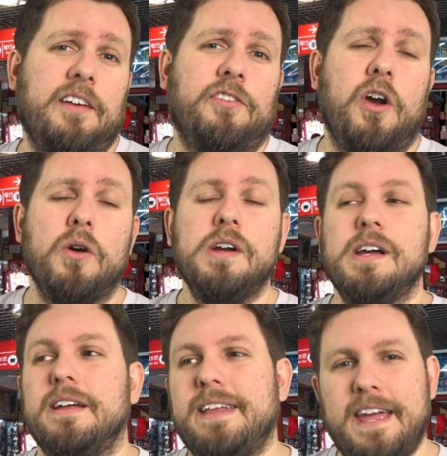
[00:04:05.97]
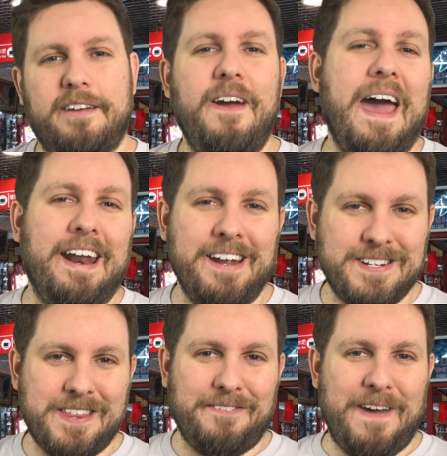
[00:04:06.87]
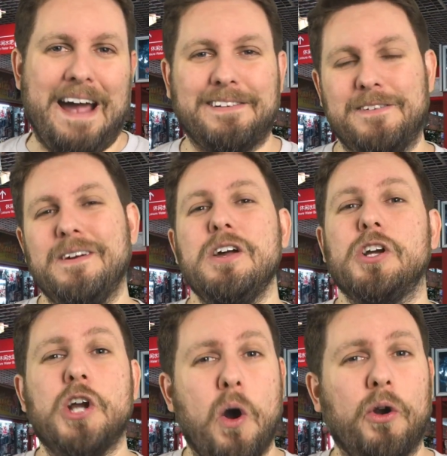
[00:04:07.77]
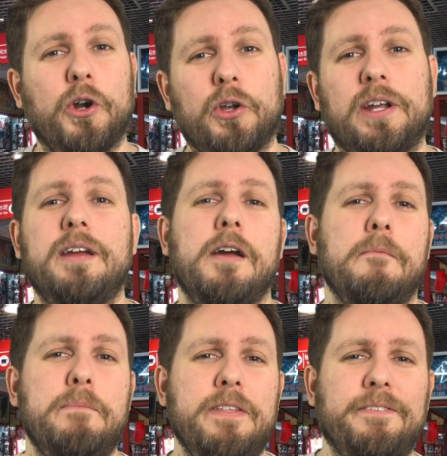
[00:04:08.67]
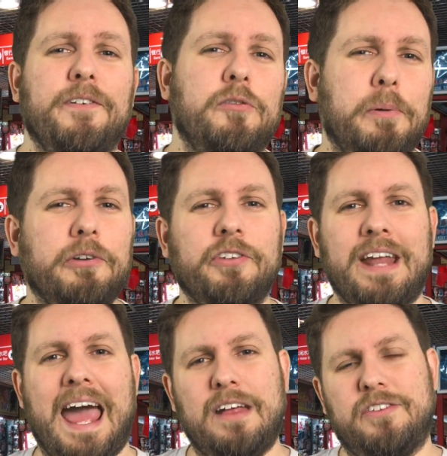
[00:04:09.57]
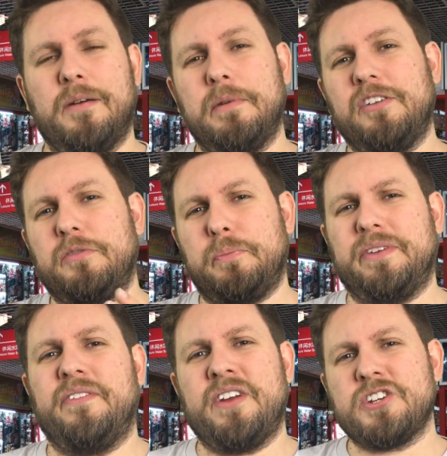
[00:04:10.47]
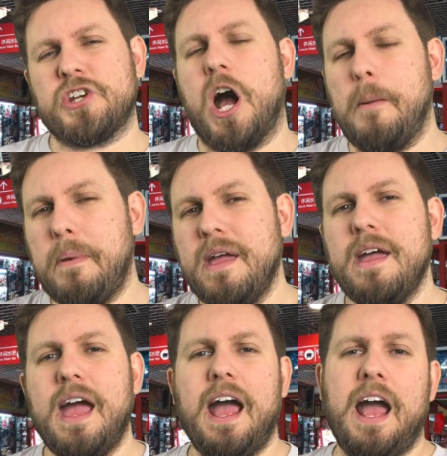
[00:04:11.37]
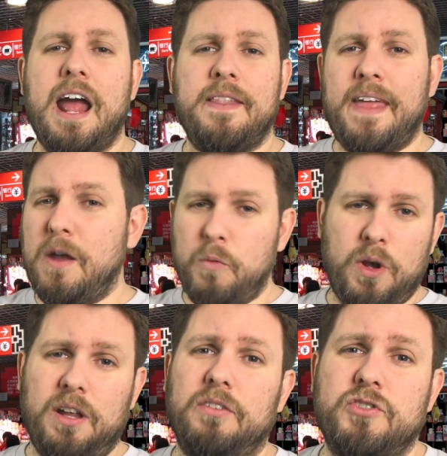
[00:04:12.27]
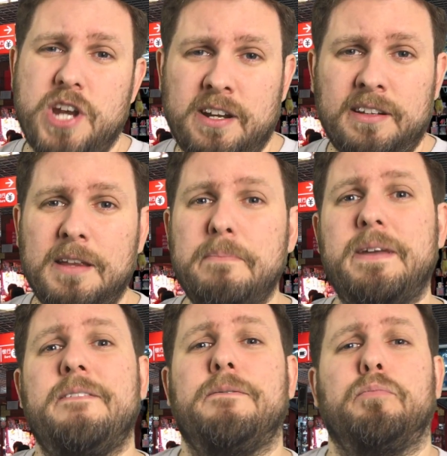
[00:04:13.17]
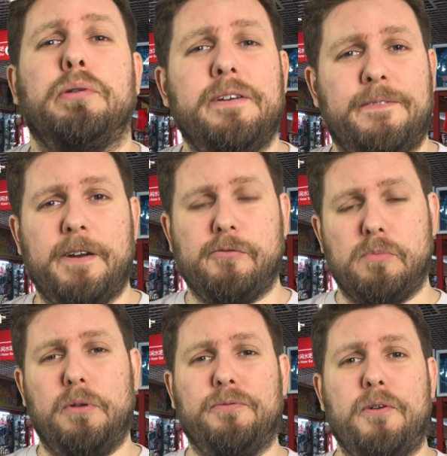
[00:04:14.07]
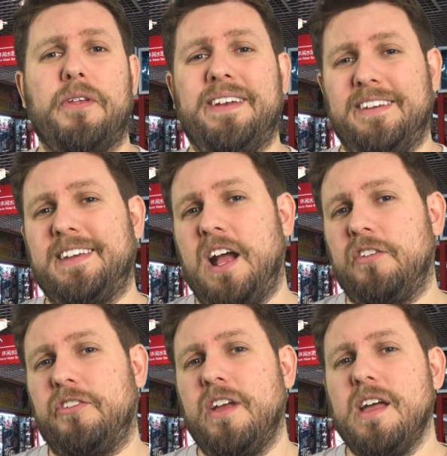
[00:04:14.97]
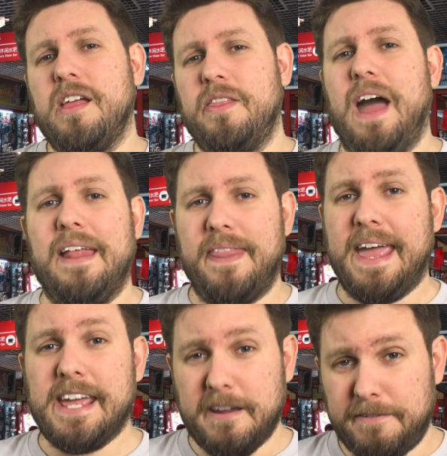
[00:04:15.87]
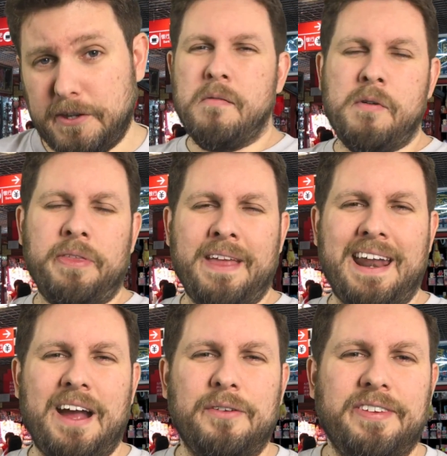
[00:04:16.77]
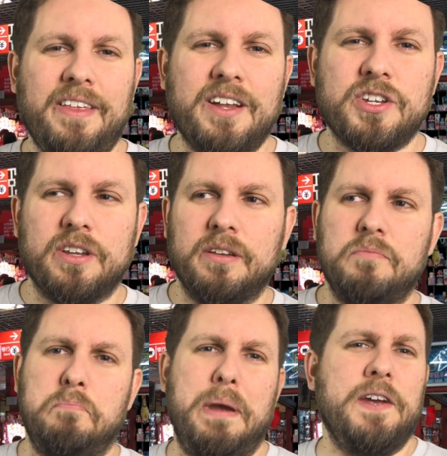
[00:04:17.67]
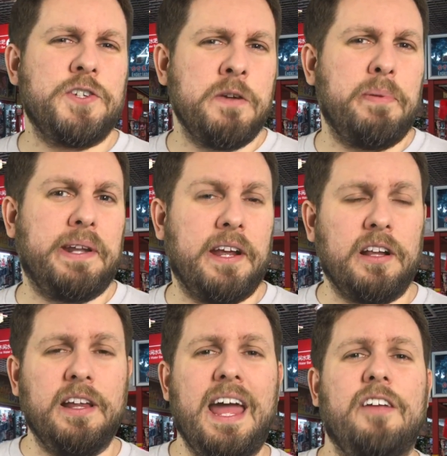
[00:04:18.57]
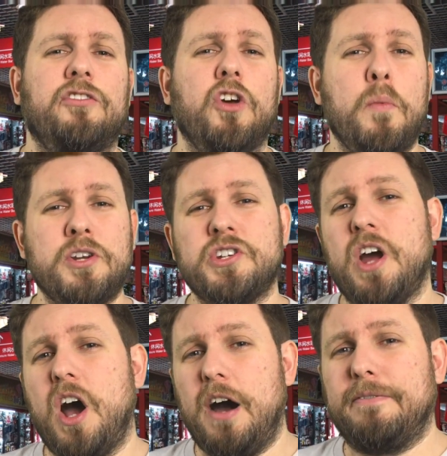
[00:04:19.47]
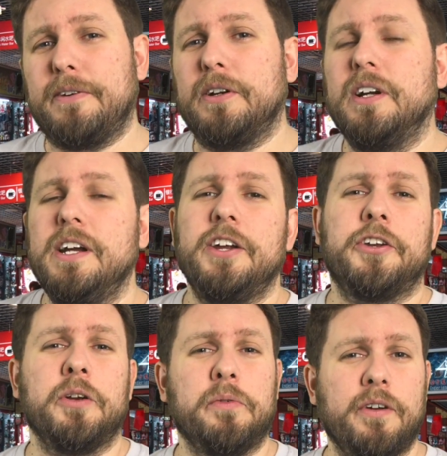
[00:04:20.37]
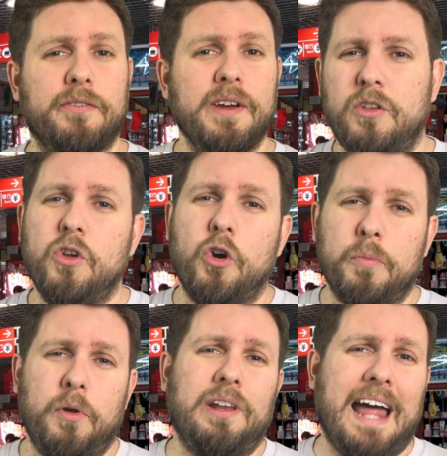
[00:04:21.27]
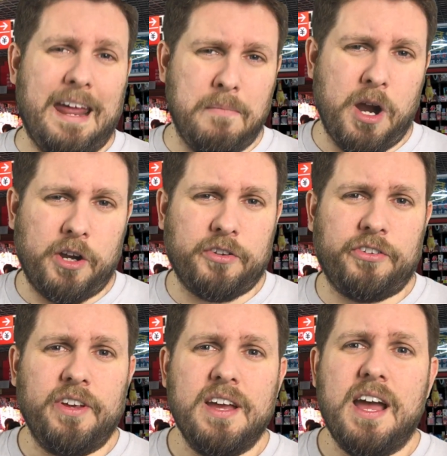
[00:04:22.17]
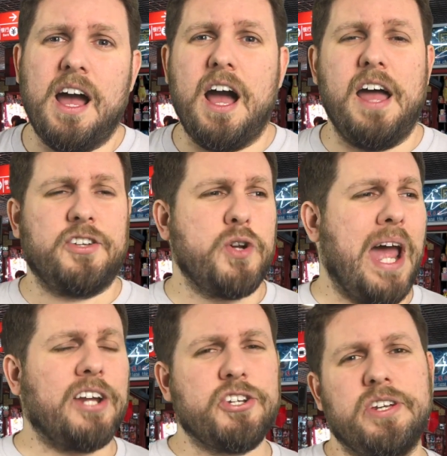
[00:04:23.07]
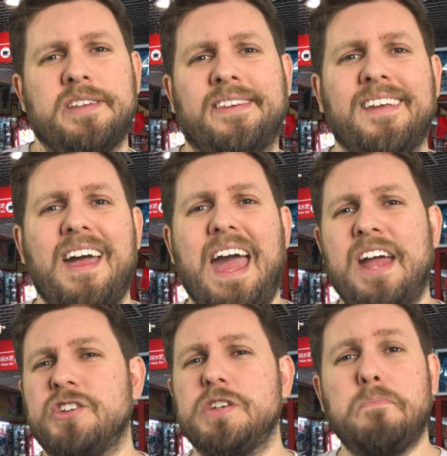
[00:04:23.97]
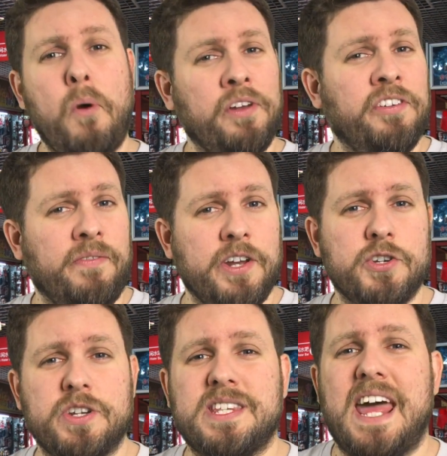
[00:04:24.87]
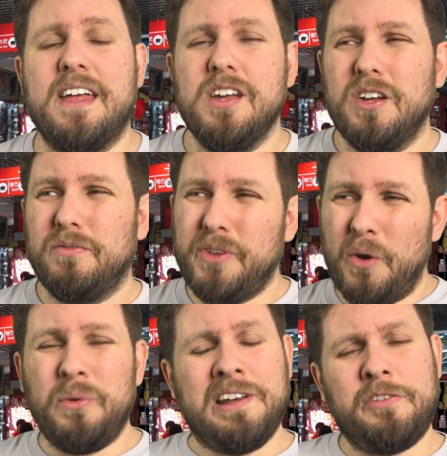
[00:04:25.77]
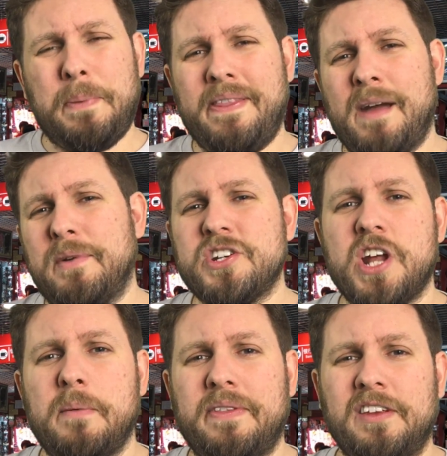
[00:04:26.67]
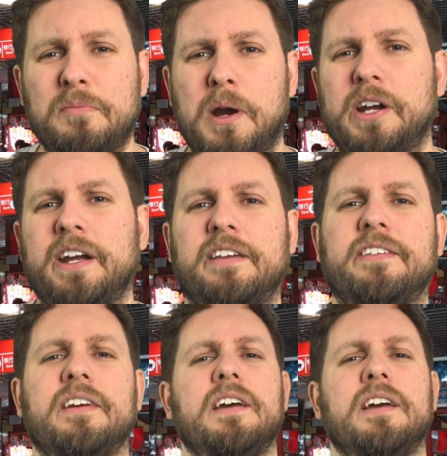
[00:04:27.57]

So take advantage of the fact of go early, be the first person at somebody's specific shop, and they will generally be pretty favorable for the discounts that they give you. More than that, I would say that Beijing particularly has so much to offer in terms of notable landmarks, attractions, and just points of interest that don't really spend that much time at these markets.